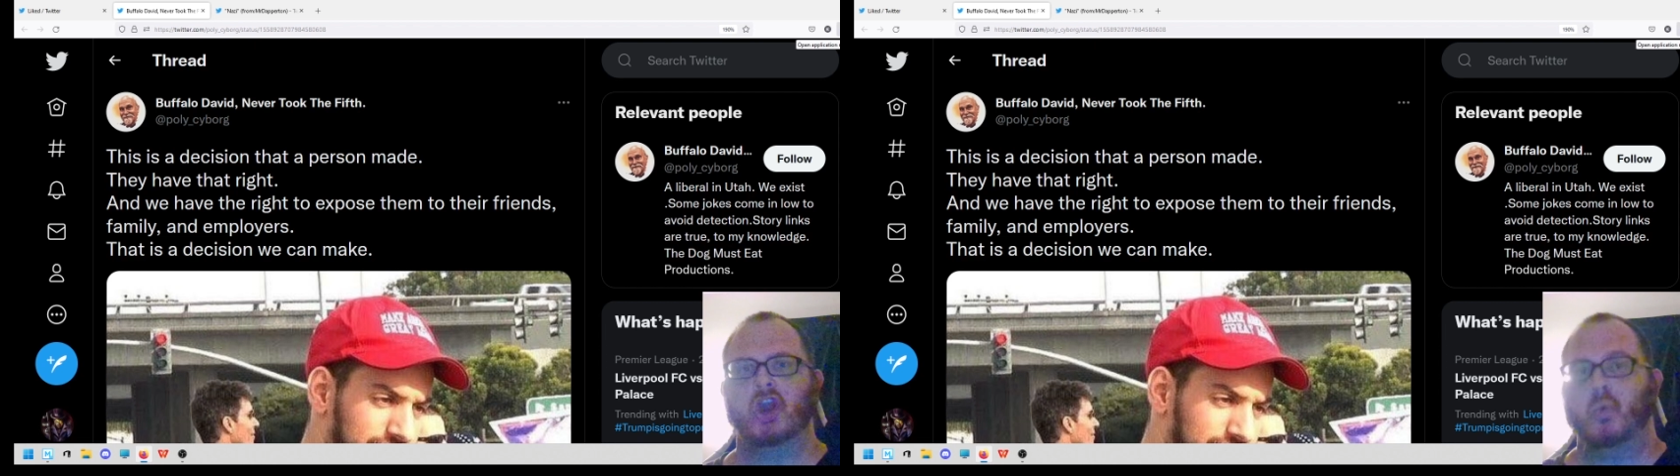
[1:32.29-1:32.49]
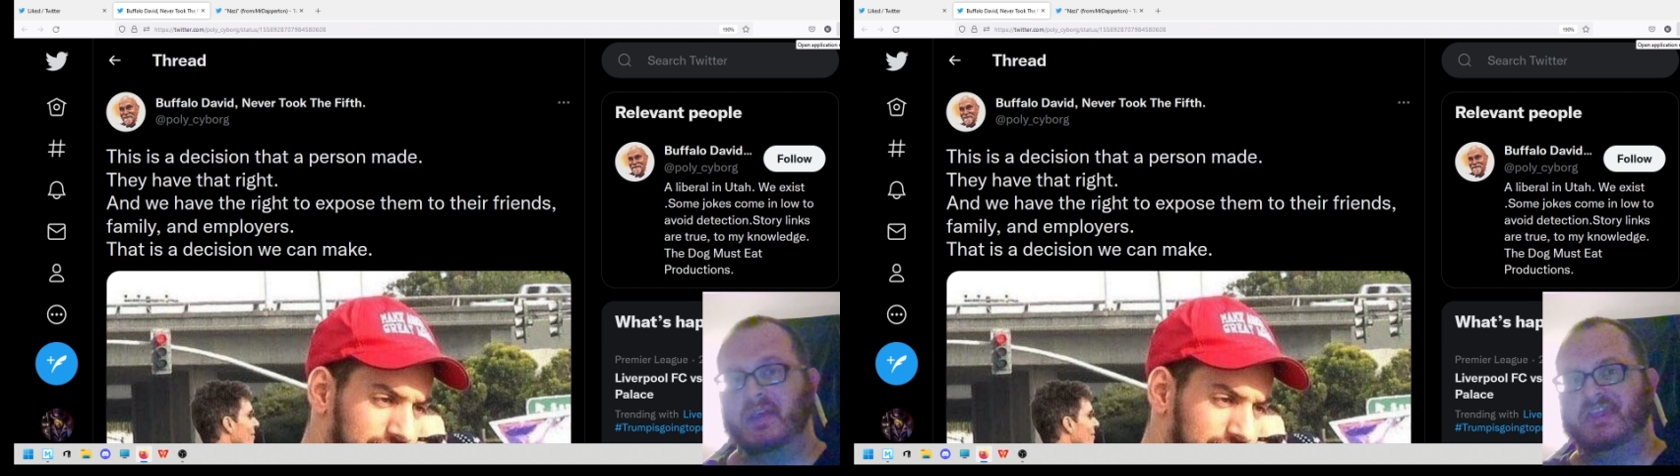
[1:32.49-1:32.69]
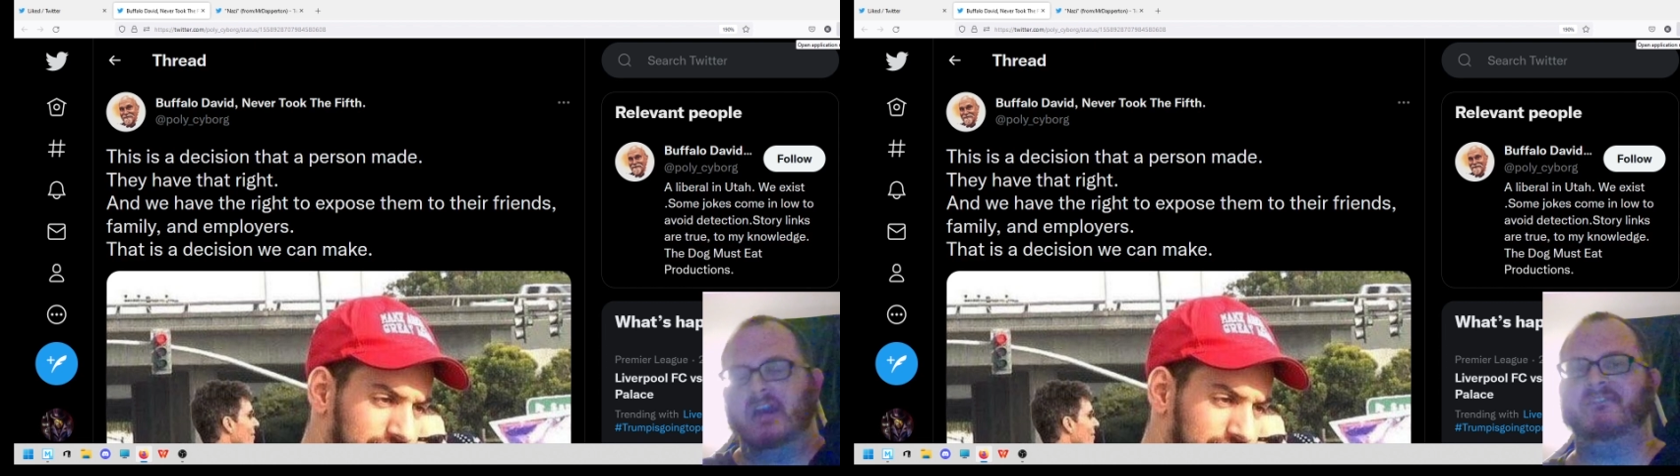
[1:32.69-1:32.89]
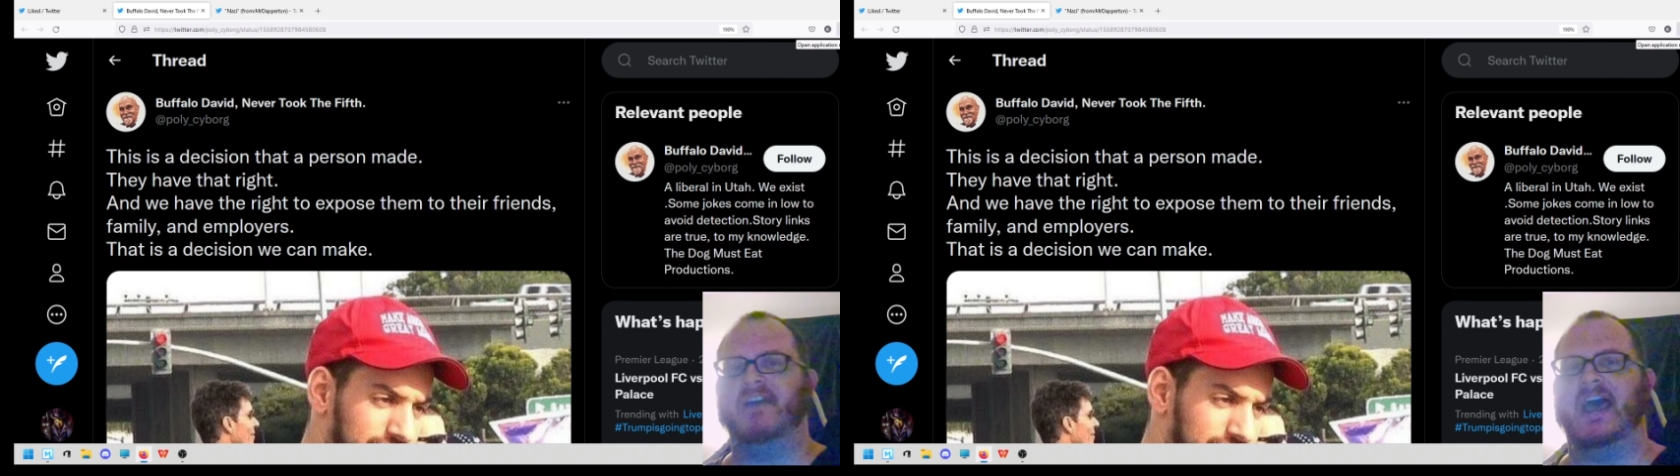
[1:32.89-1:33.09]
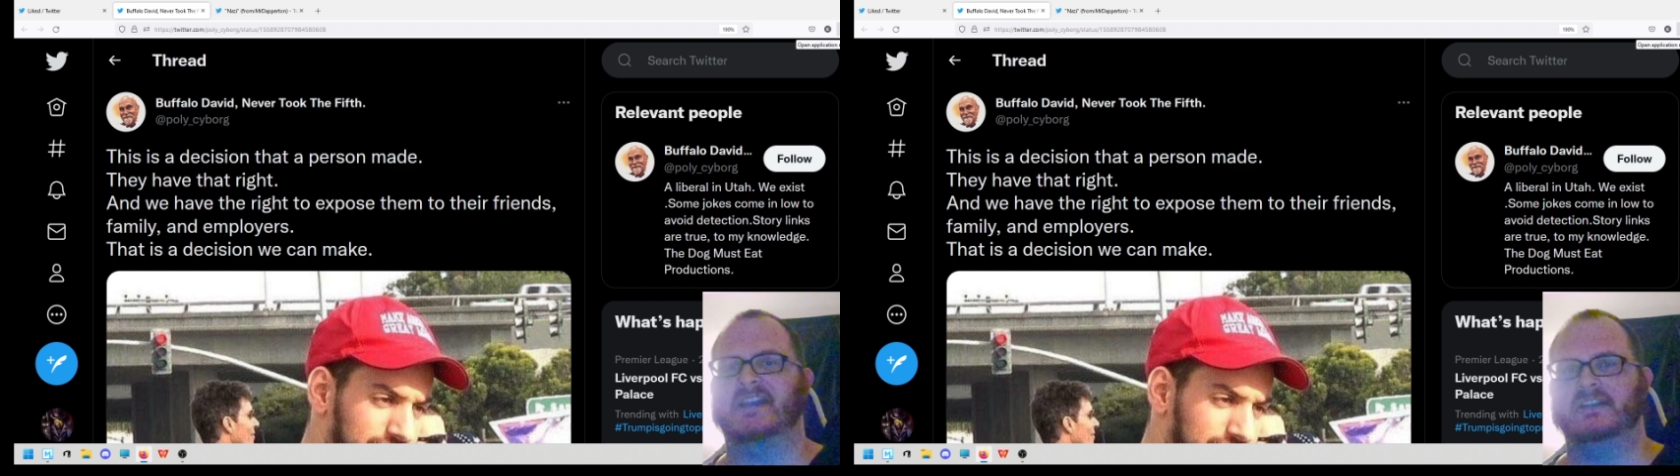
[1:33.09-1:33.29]
with their
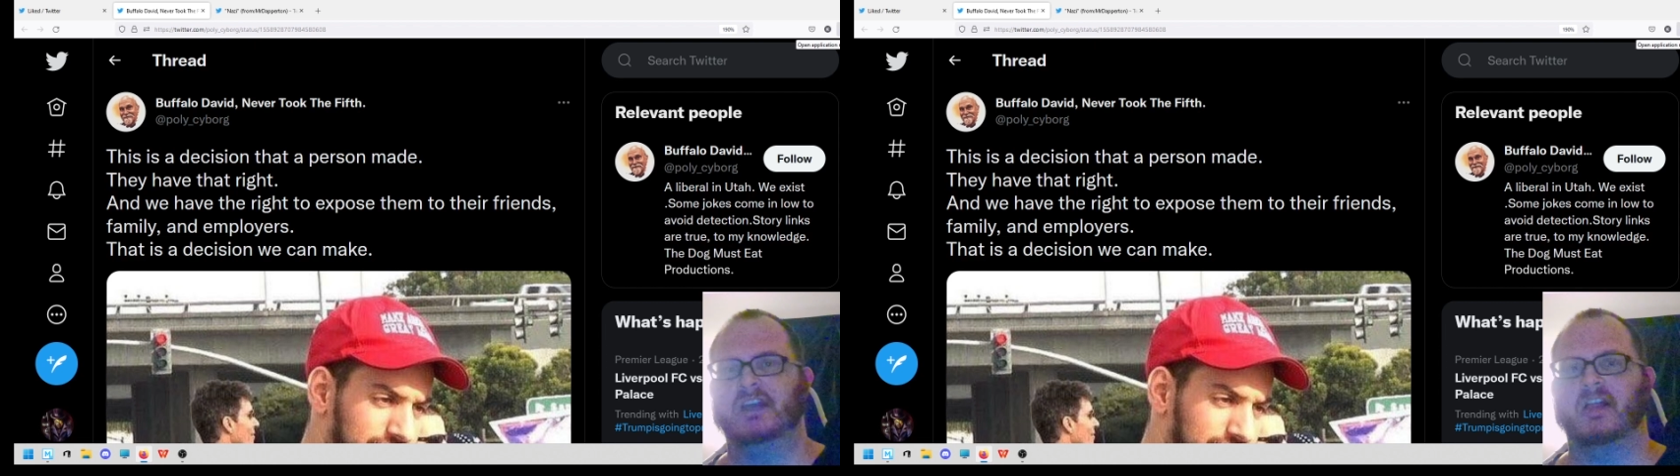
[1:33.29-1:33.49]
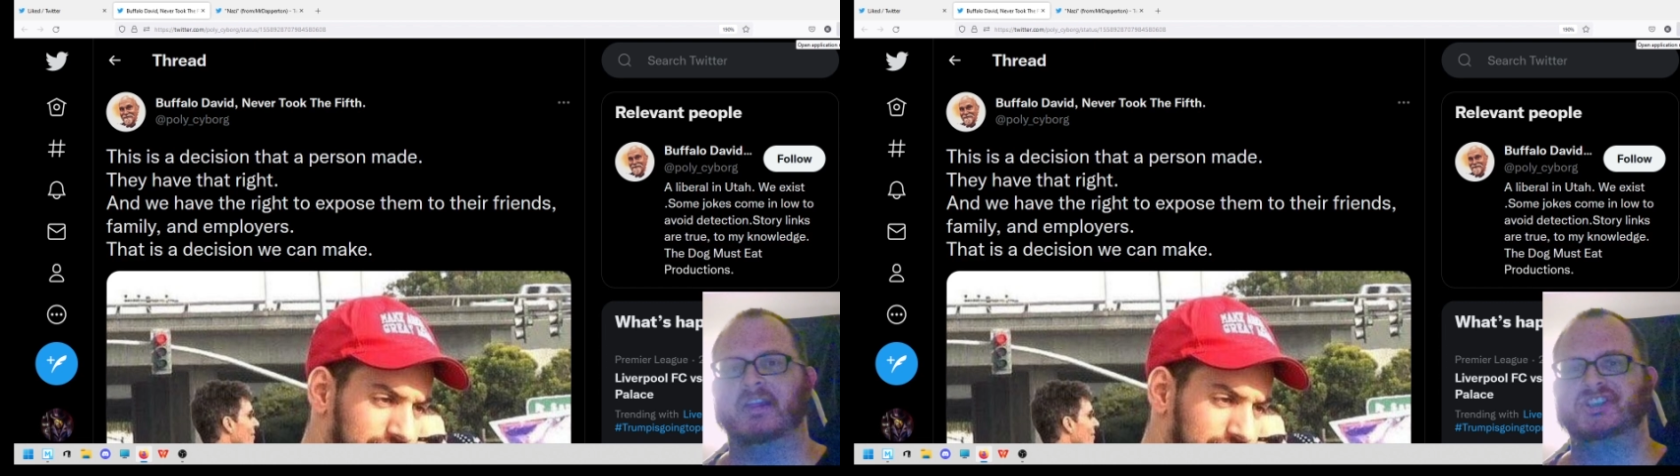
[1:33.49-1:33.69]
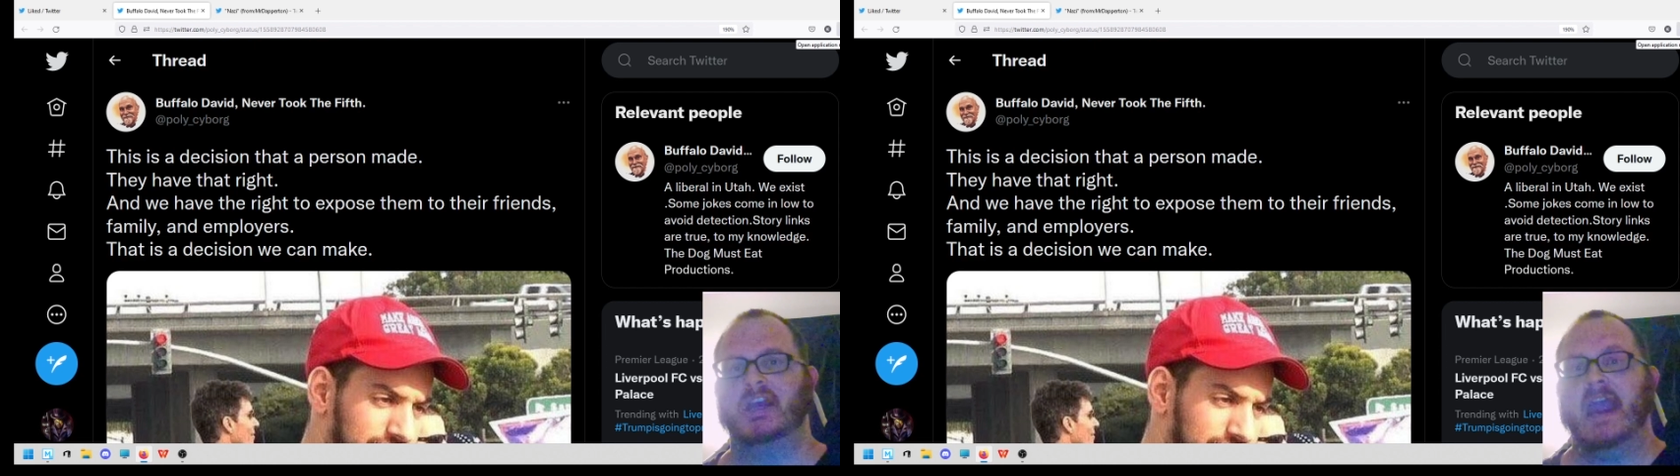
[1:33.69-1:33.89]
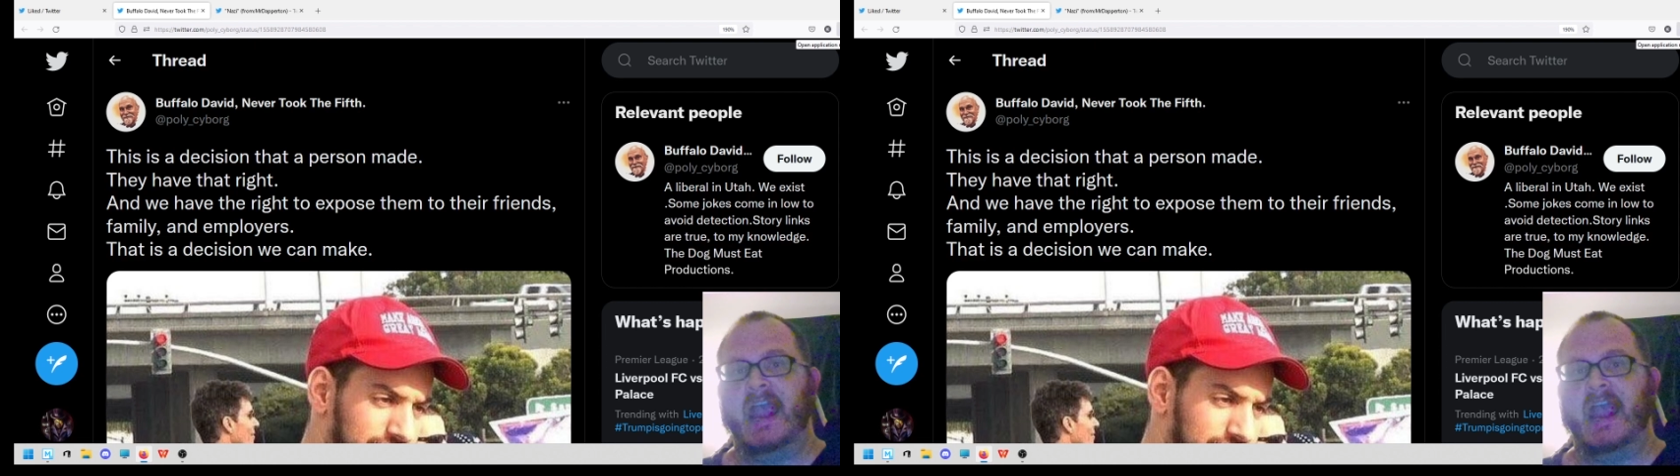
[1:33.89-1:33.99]
facts and knowledge,